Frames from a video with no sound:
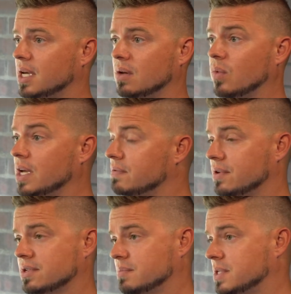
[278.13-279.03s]
and wait
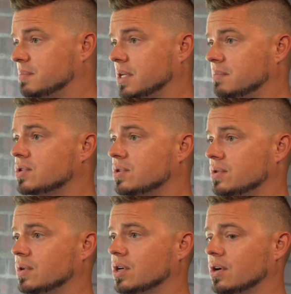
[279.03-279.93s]
for some symptoms
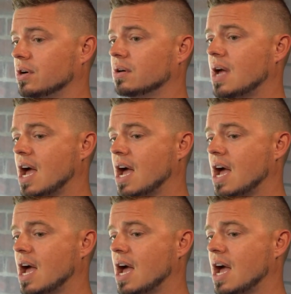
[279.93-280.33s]
to occur,